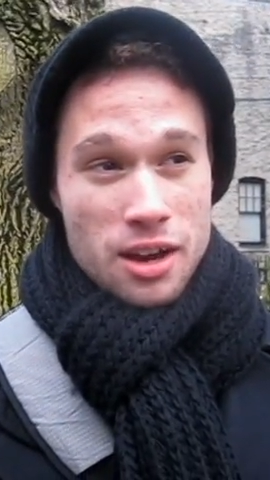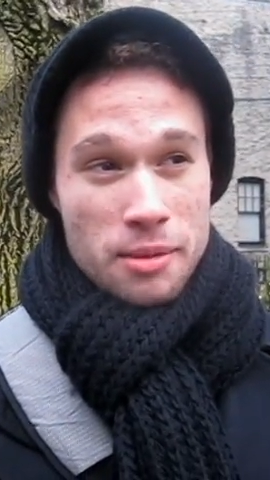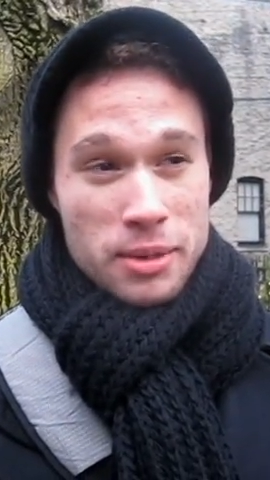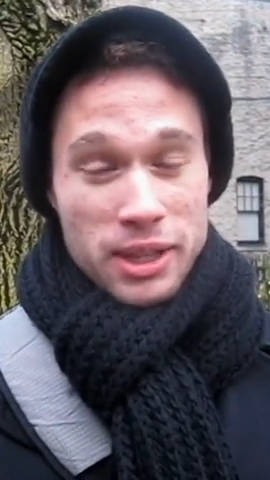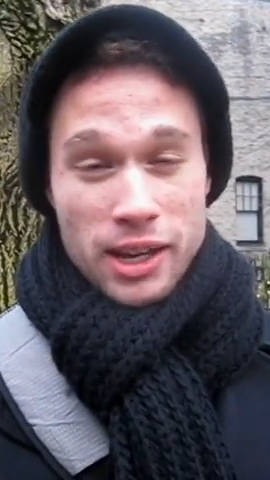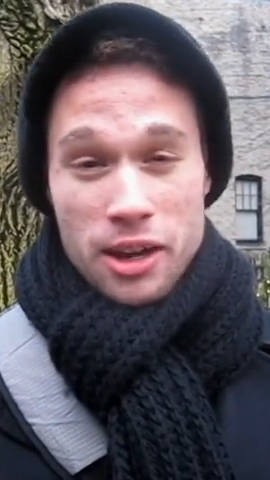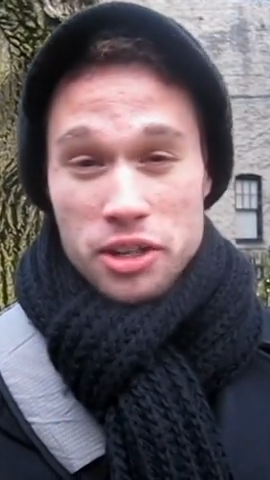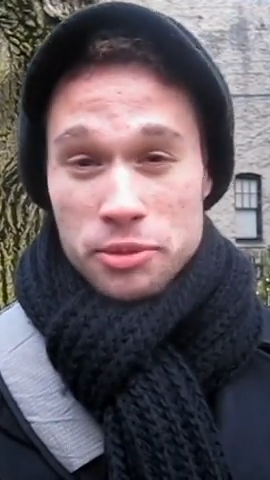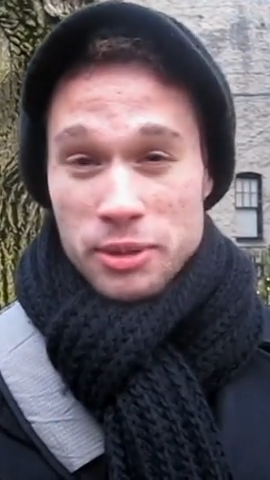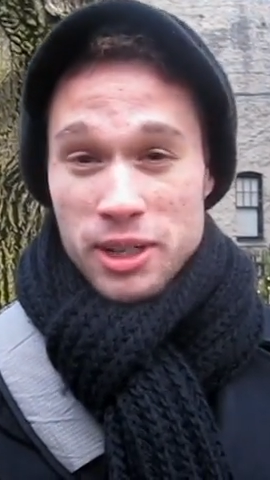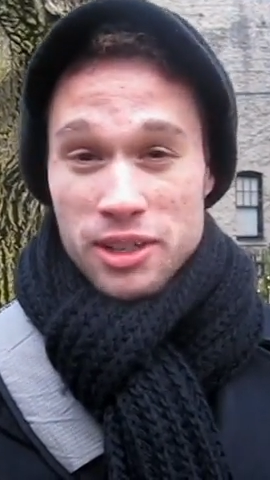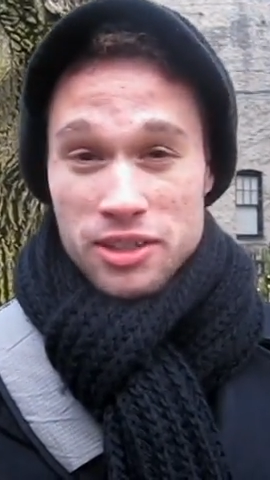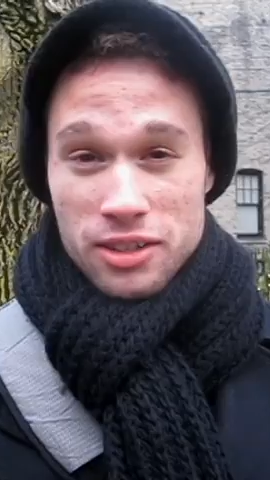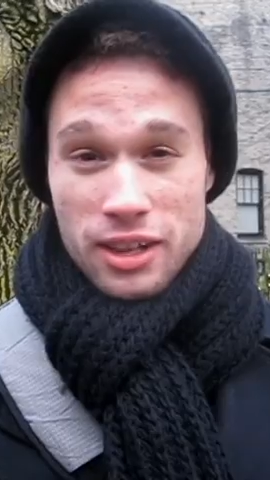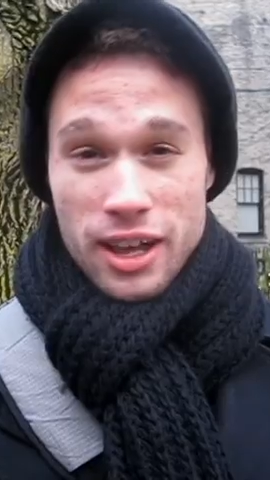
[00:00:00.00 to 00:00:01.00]
in the college
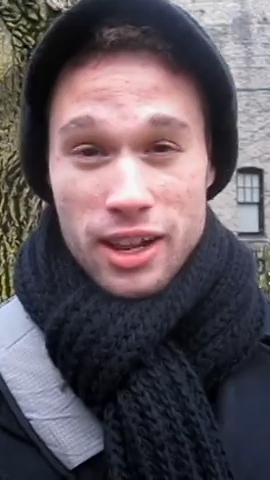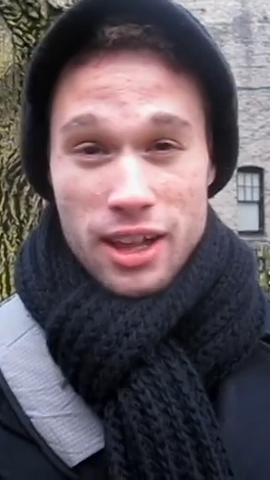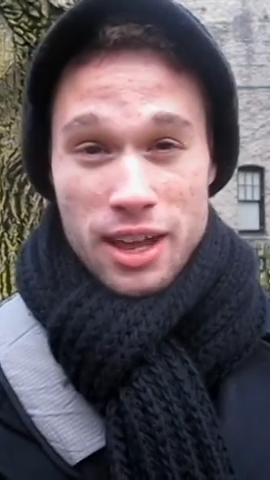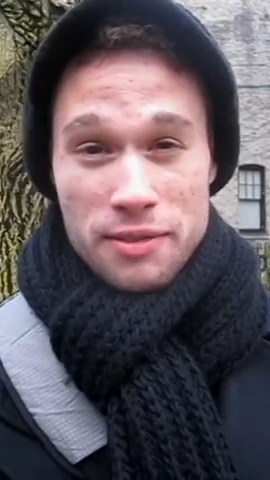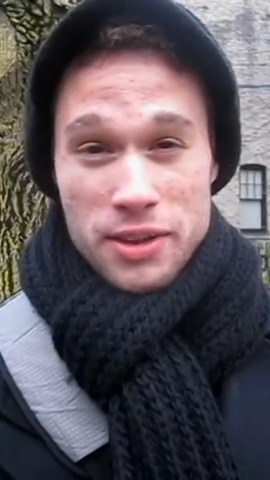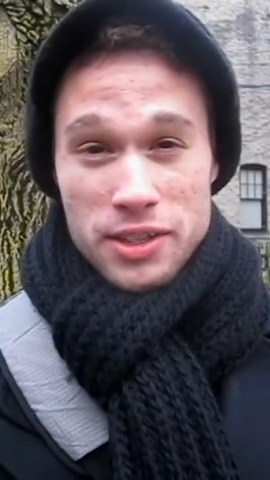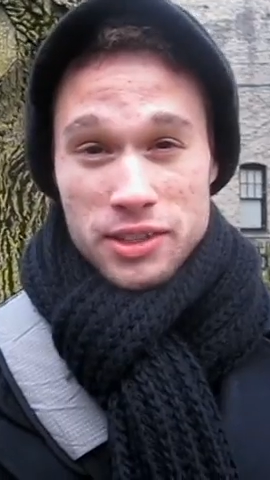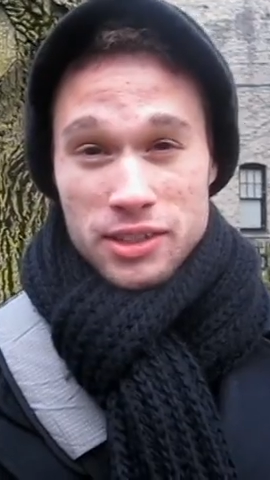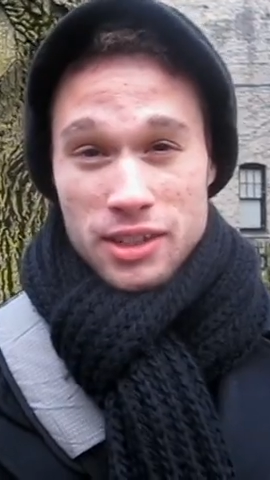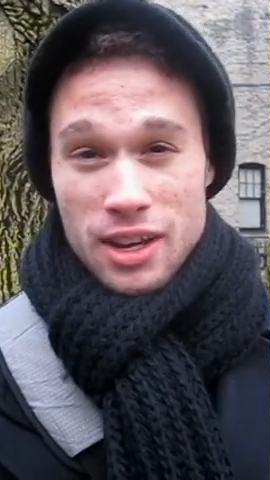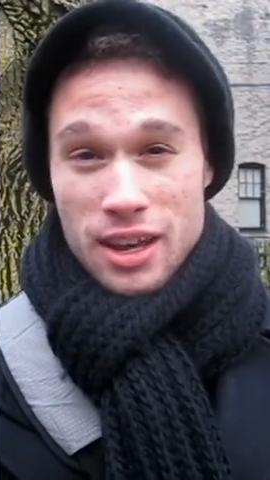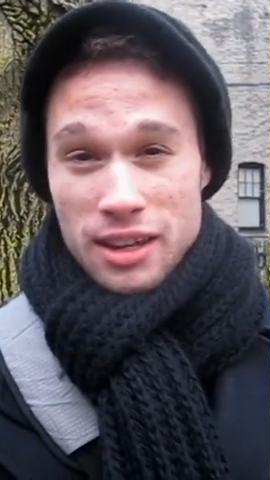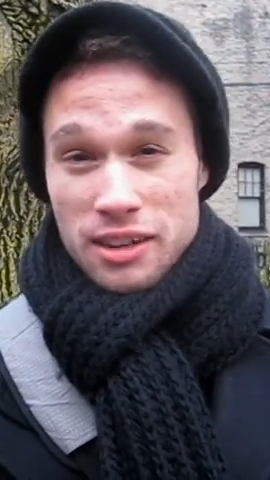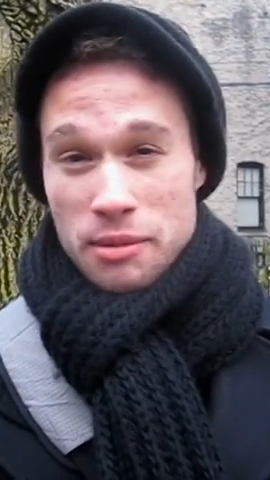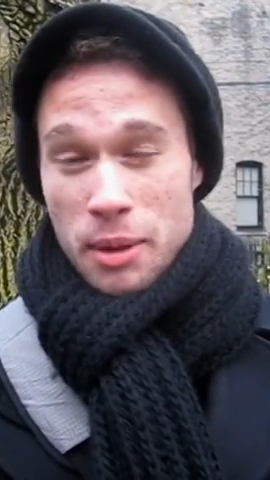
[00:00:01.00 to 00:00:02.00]
ministry, Illini Life has
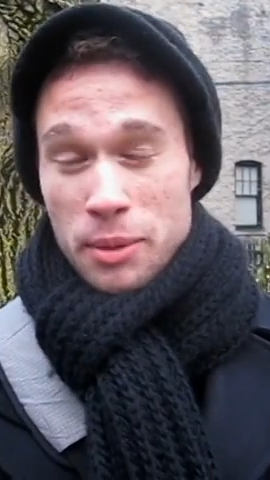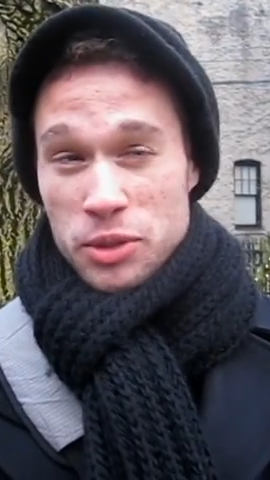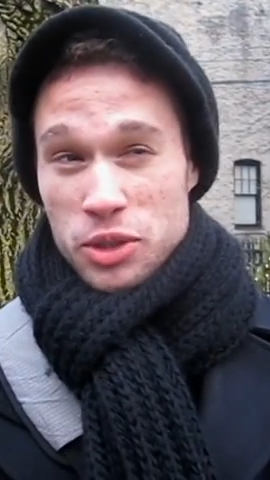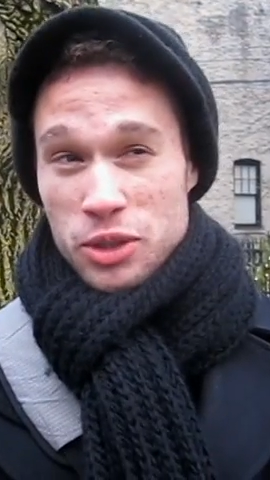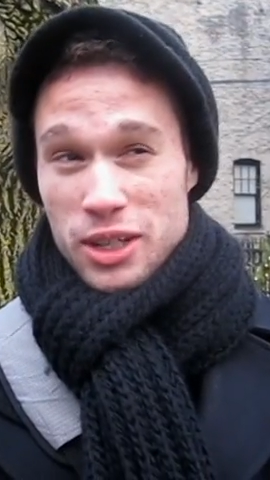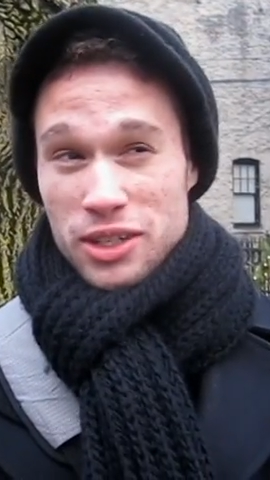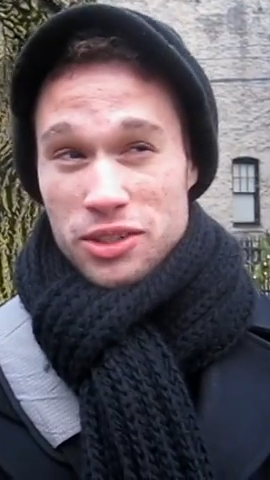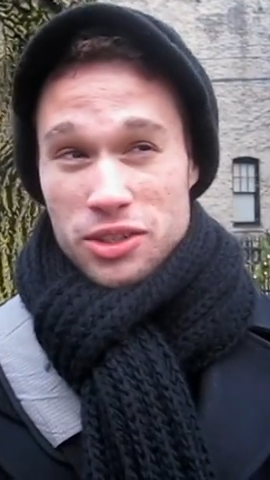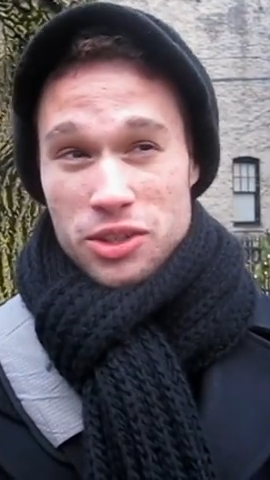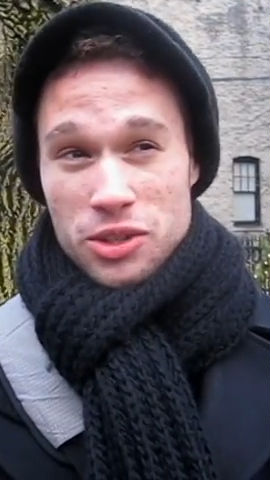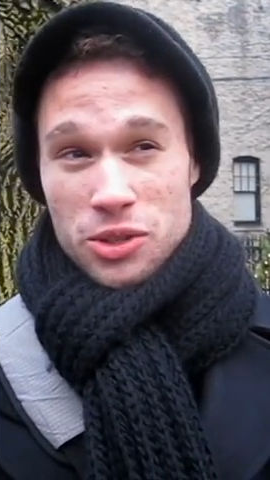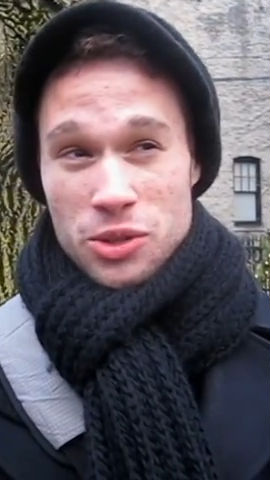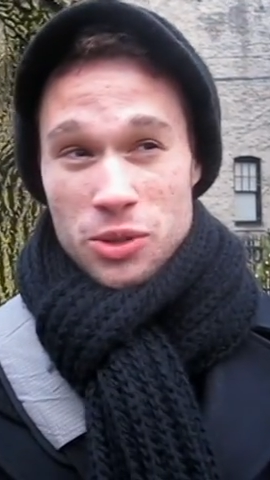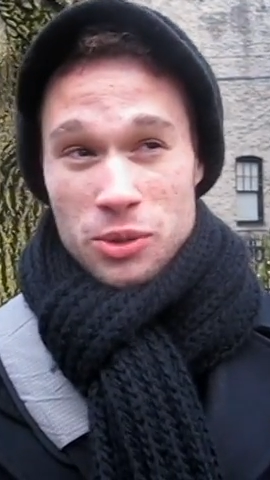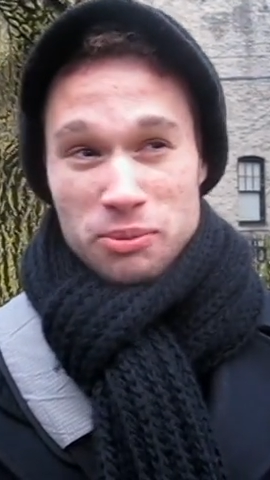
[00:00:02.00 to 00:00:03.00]
given me opportunities
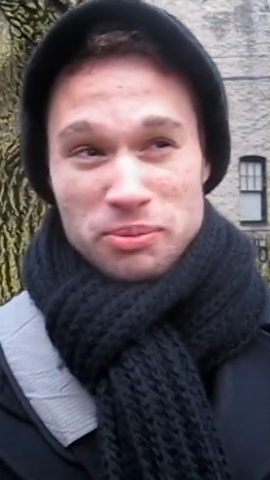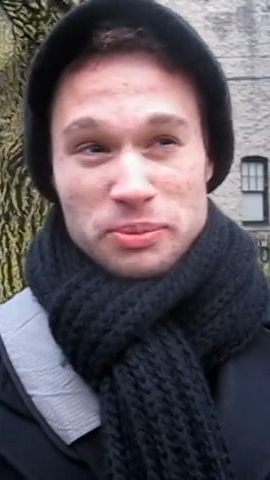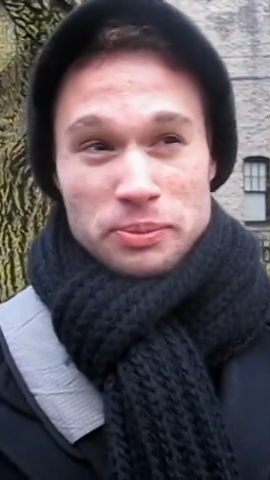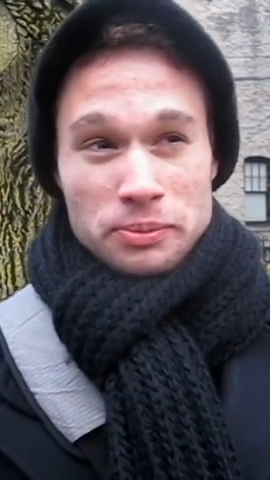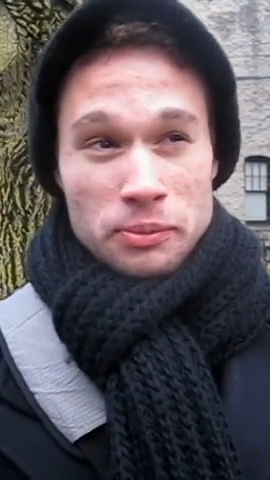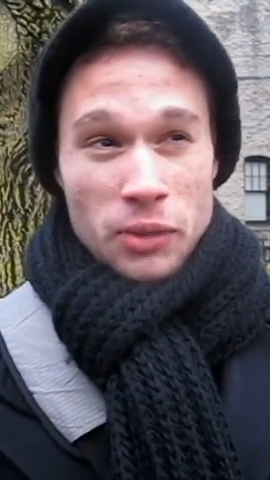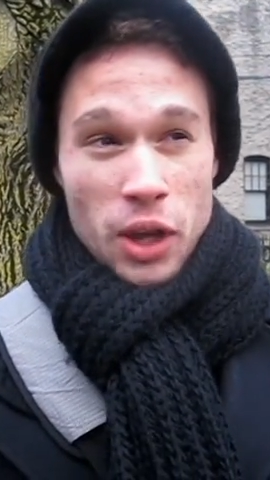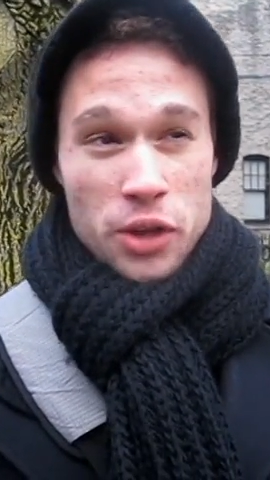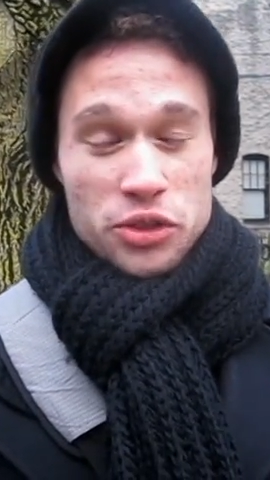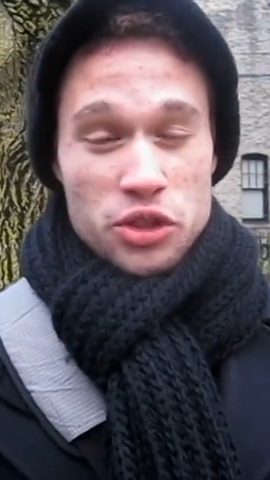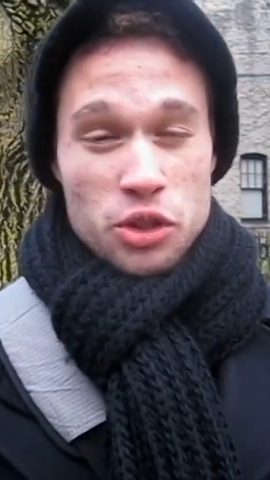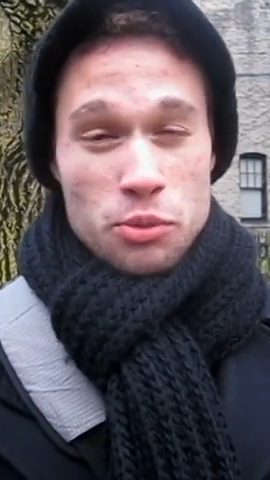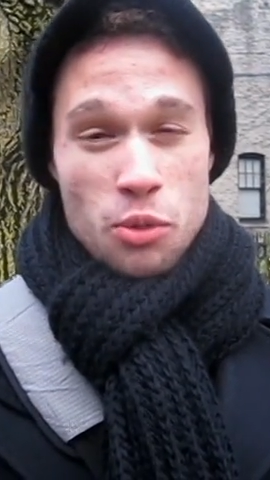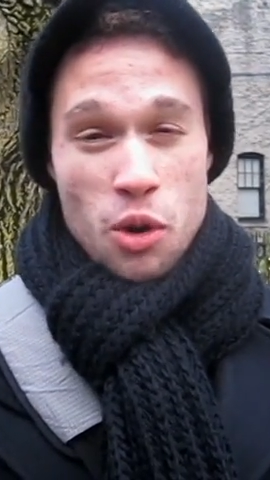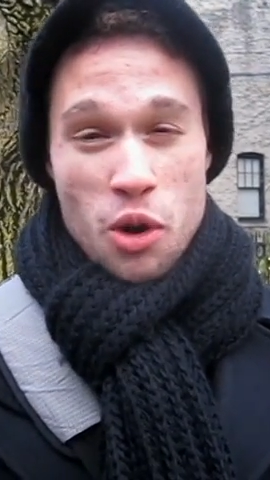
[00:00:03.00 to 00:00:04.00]
to
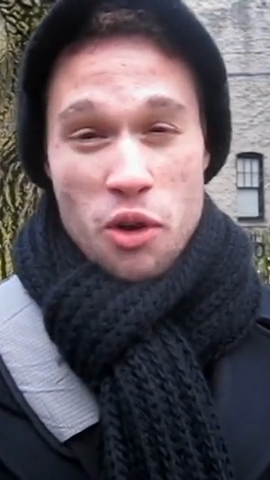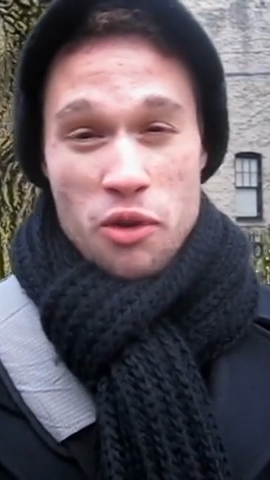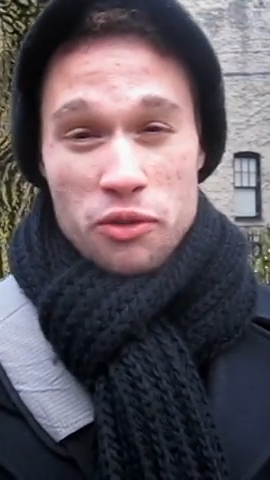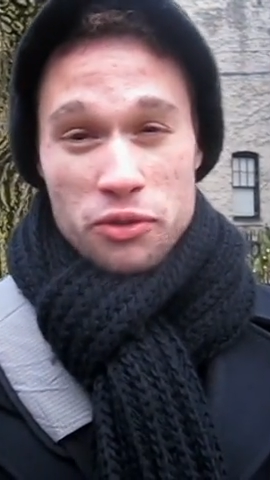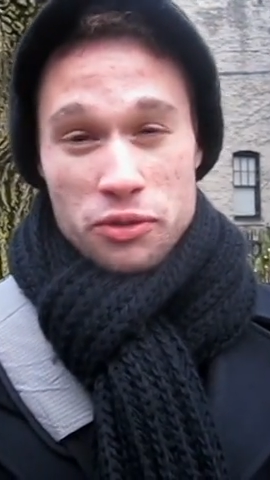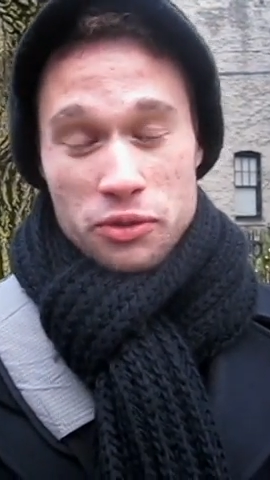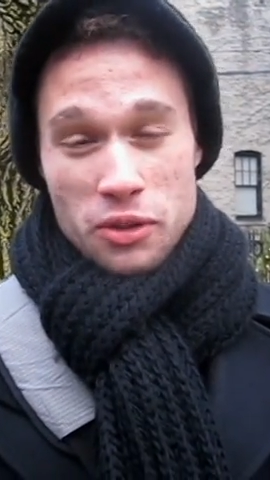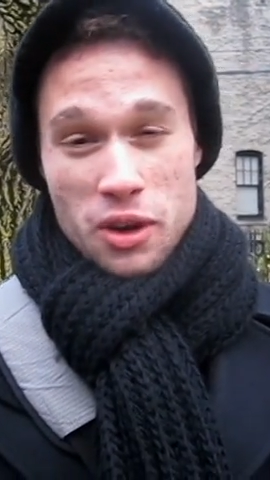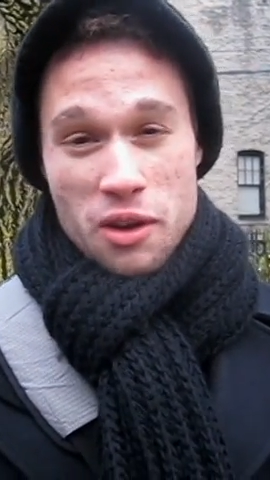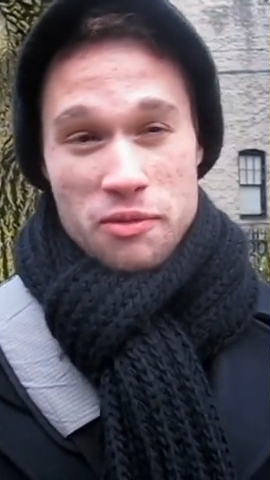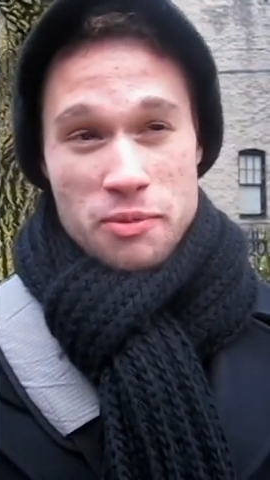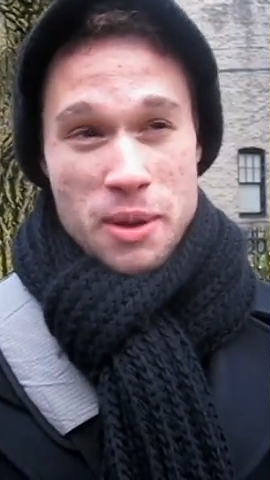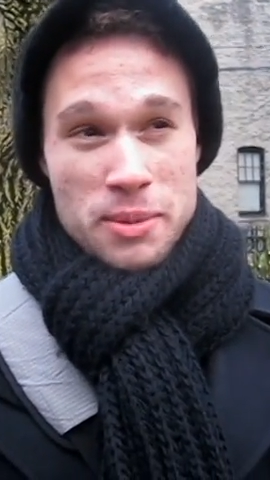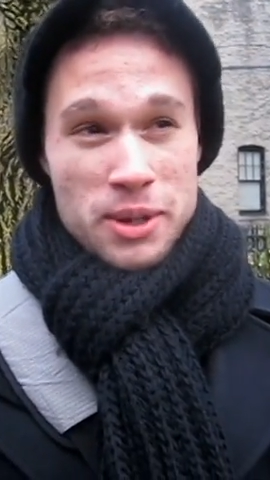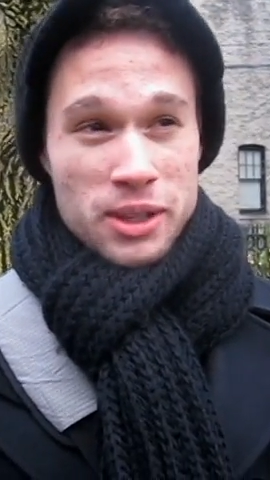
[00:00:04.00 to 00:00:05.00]
assume more
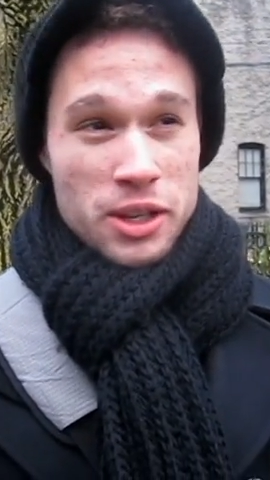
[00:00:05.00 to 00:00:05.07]
of maybe a